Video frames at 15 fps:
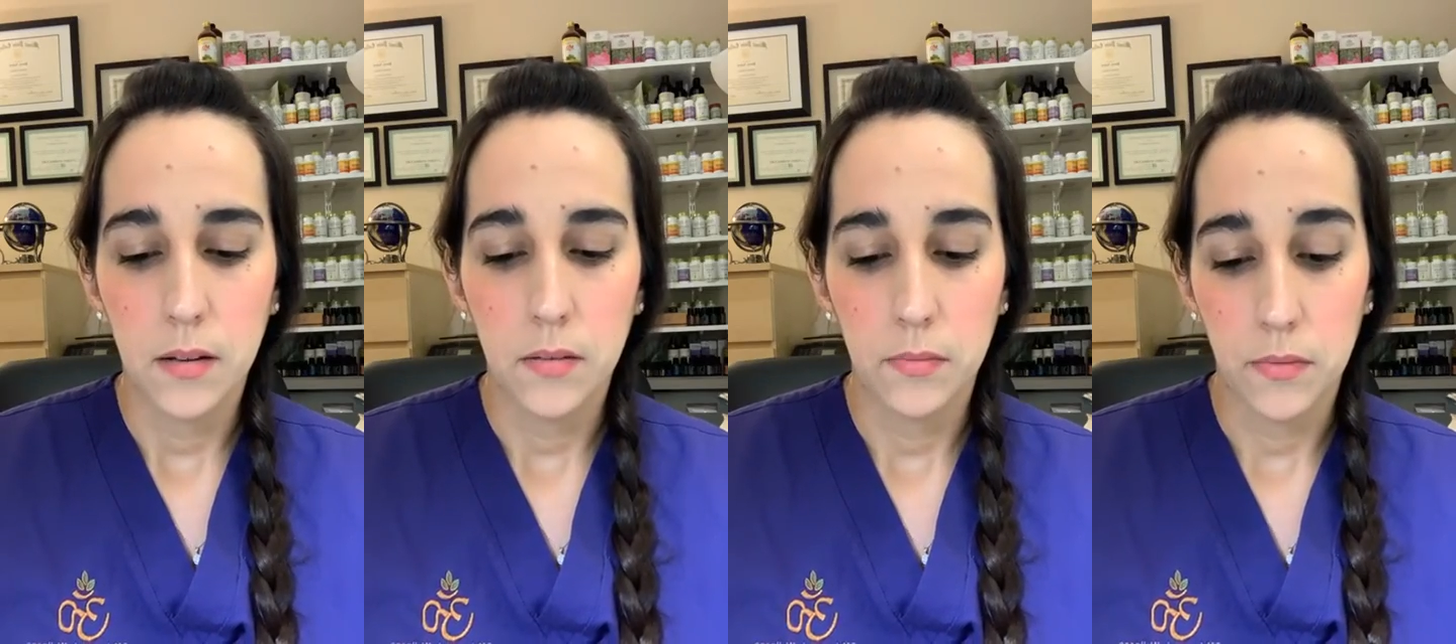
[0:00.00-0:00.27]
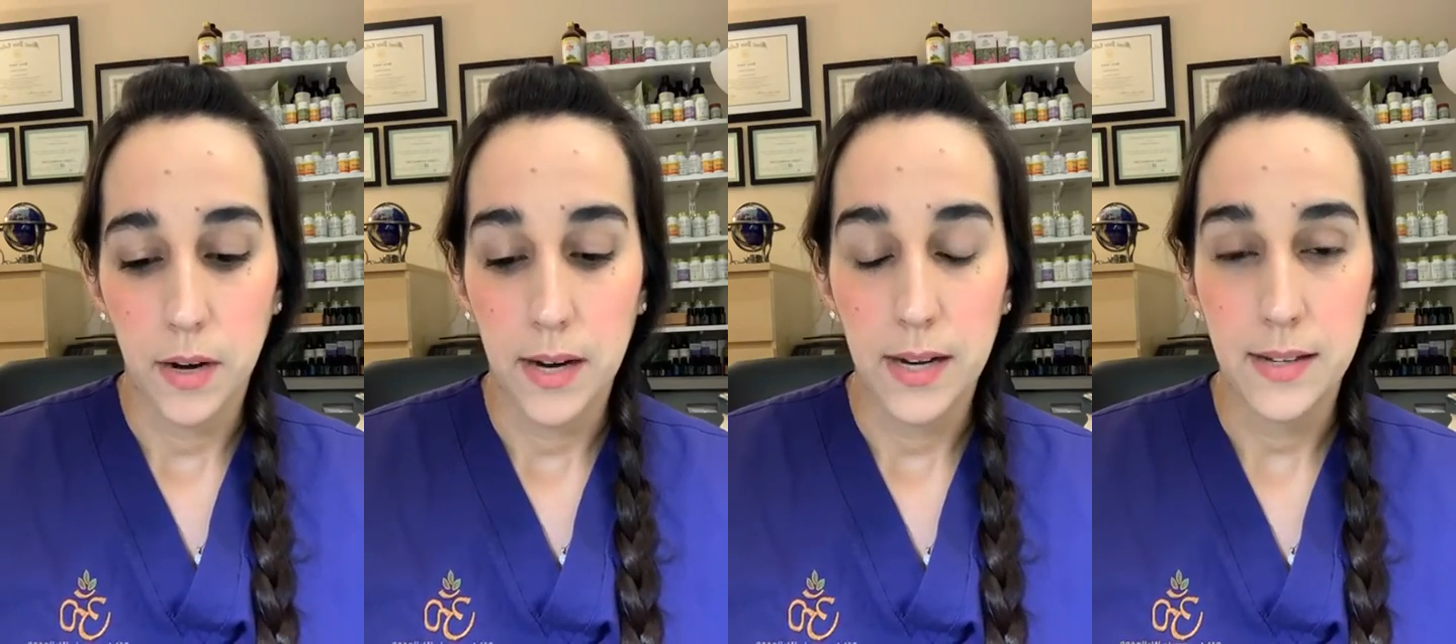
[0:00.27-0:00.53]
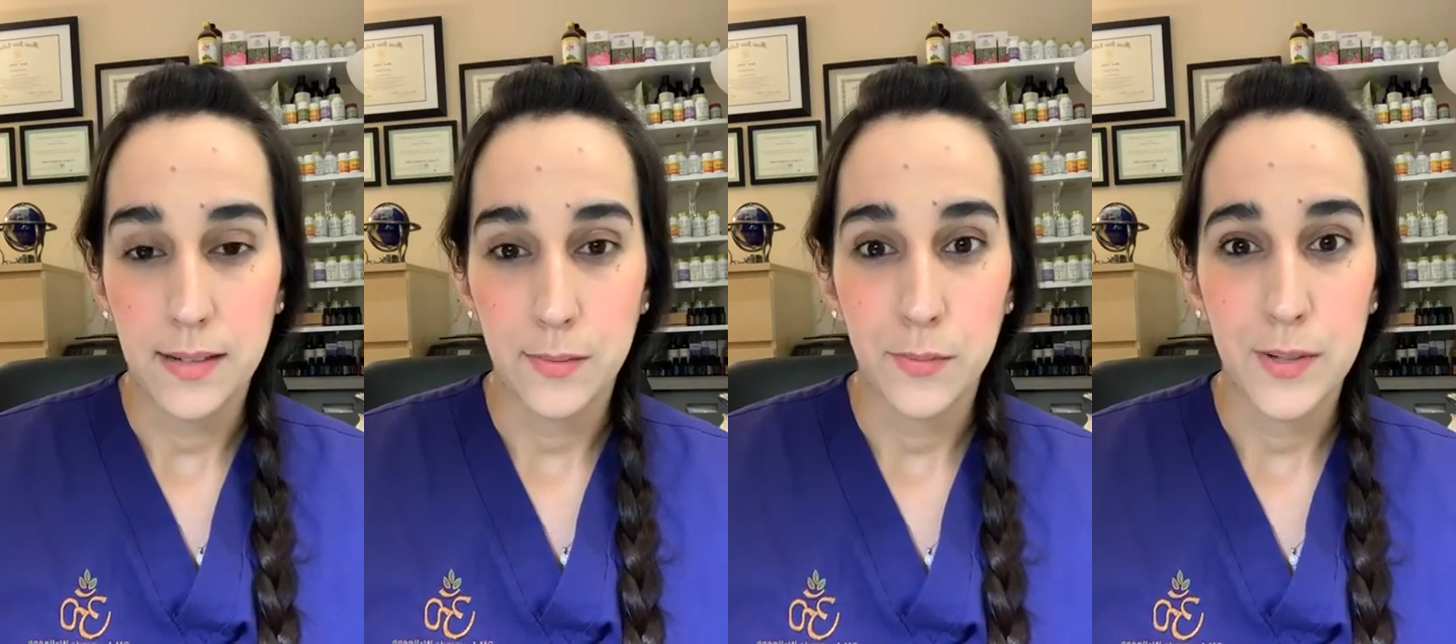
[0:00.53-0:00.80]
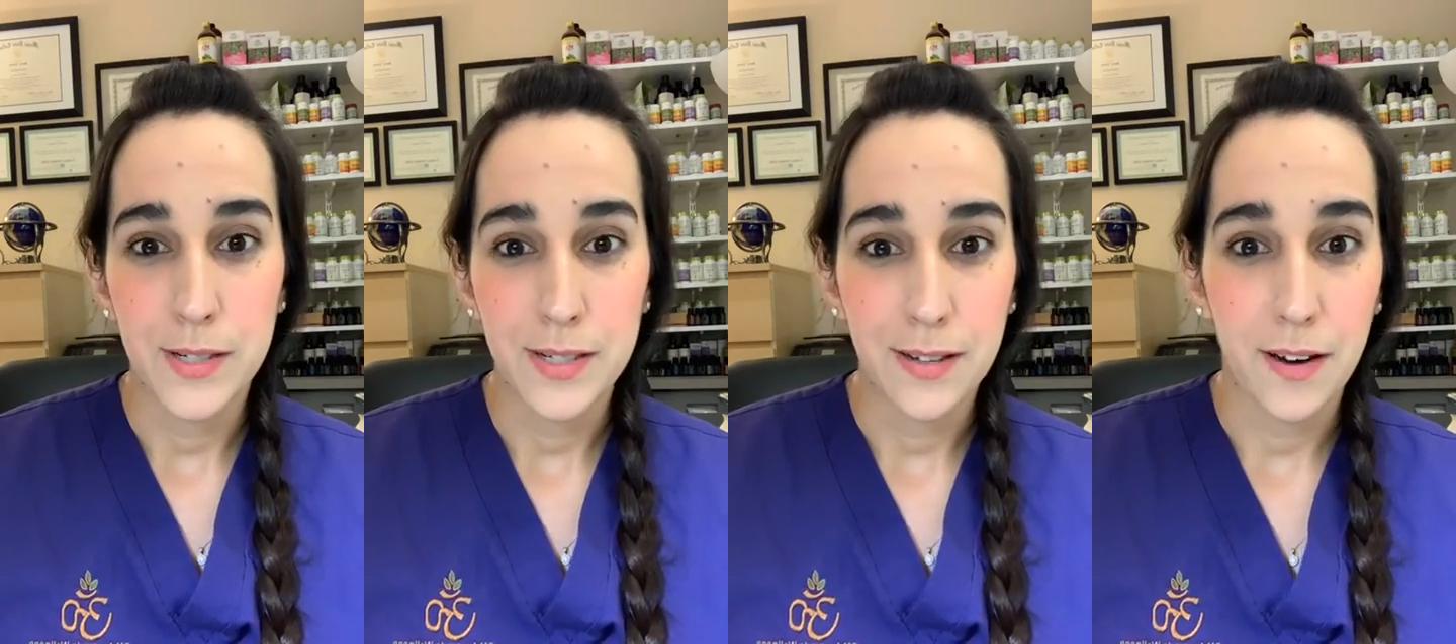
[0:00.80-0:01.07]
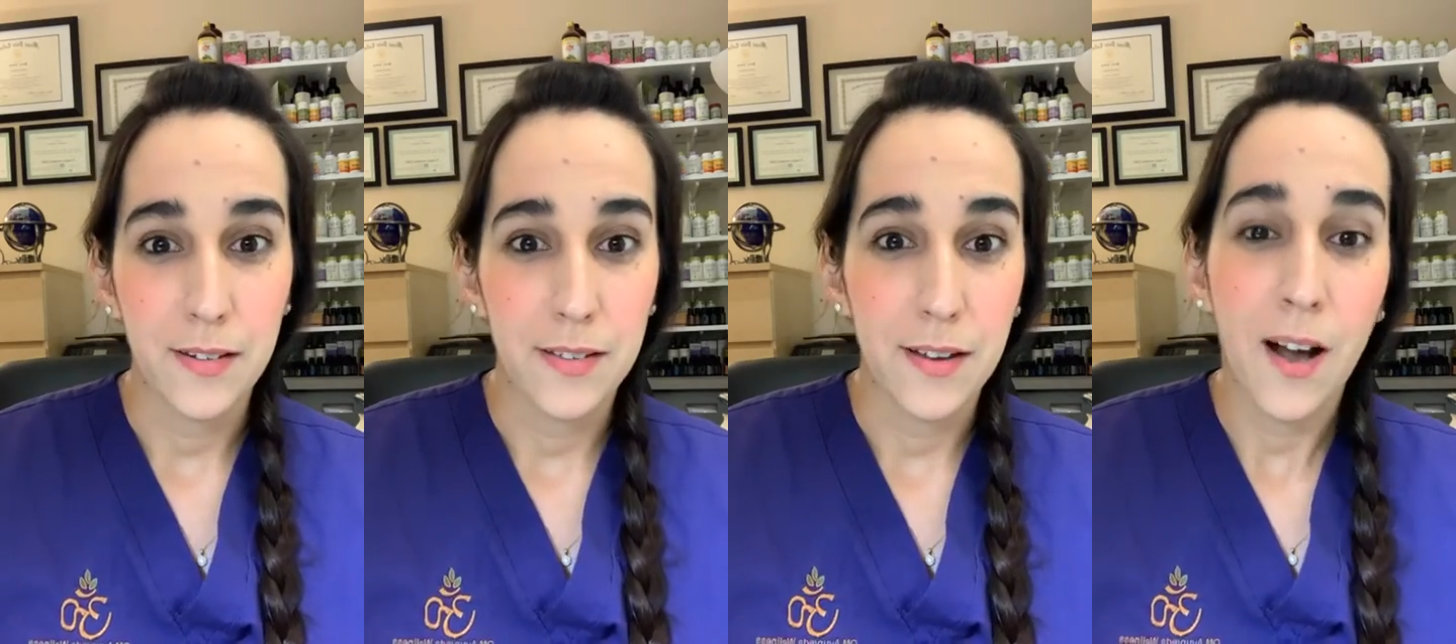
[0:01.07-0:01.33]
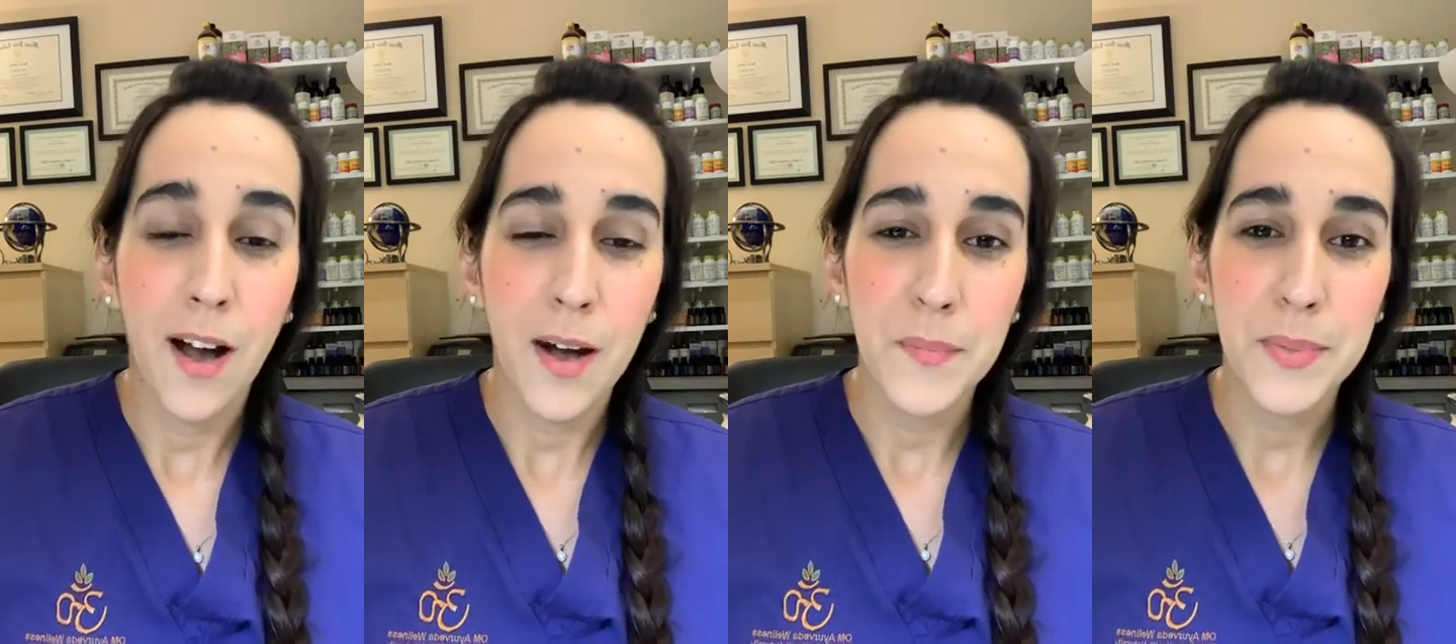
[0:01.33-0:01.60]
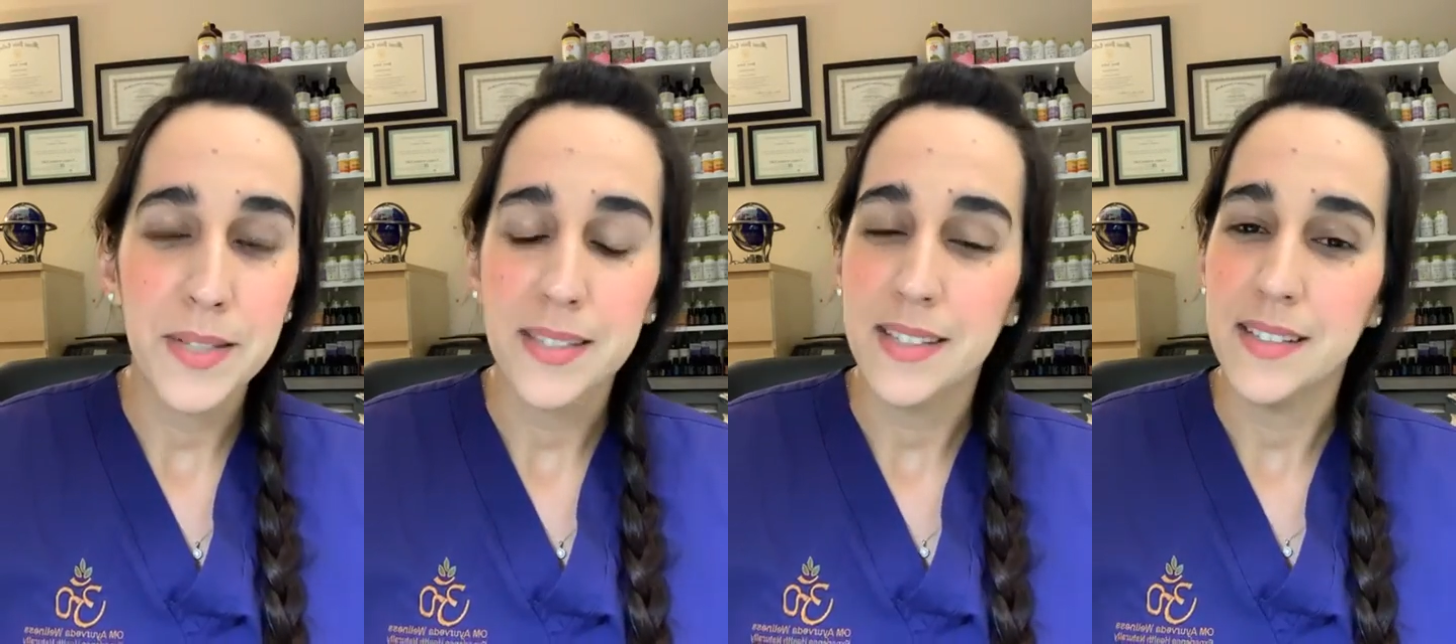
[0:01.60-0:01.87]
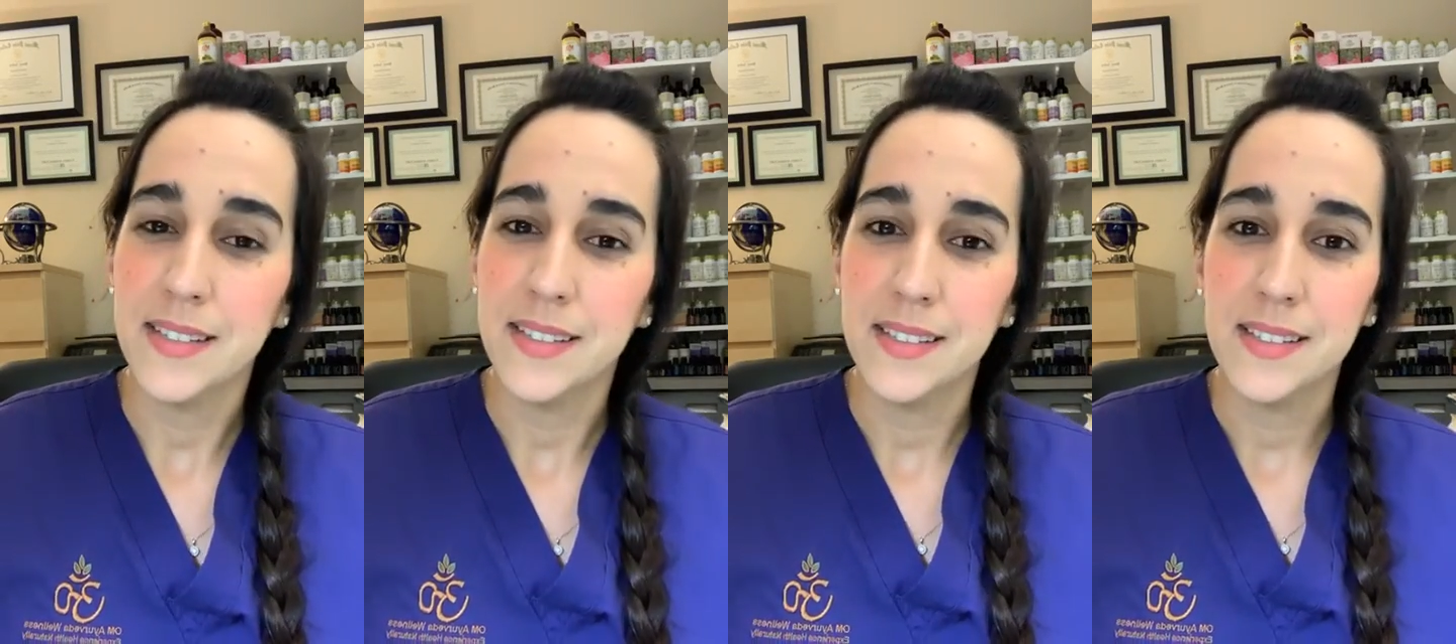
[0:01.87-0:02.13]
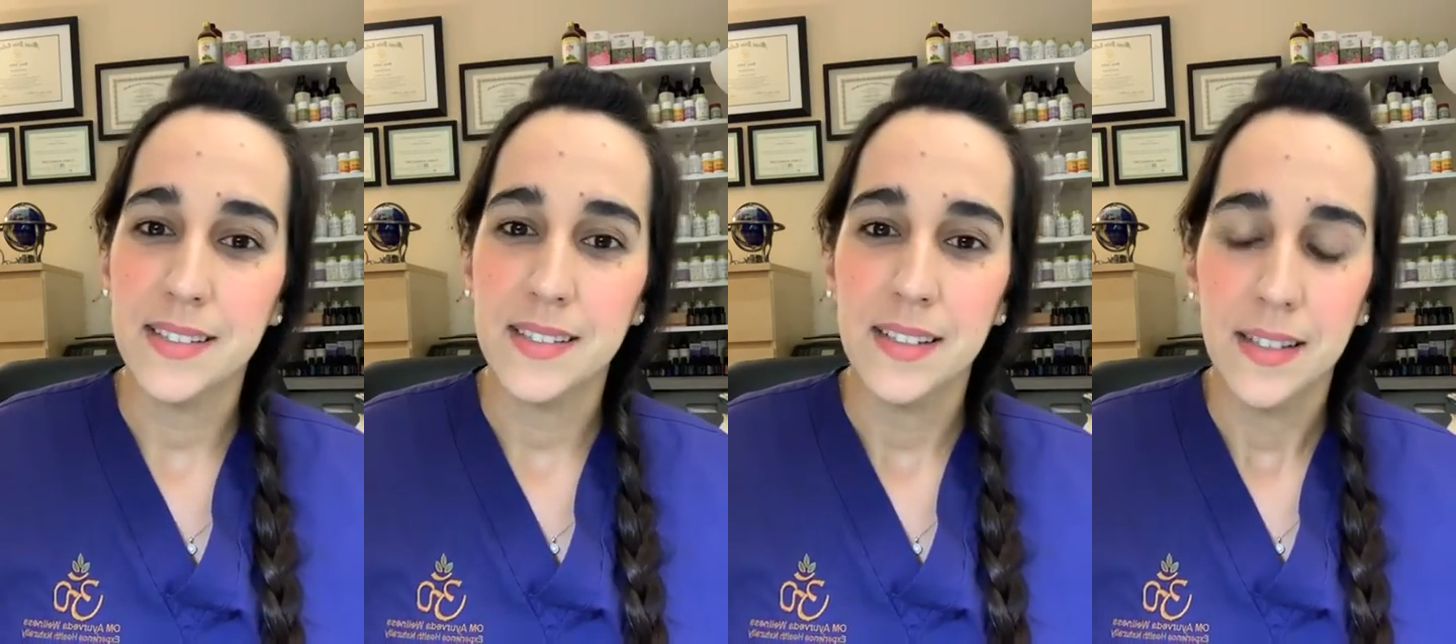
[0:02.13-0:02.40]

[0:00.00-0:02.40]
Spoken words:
right? Which are the opposites.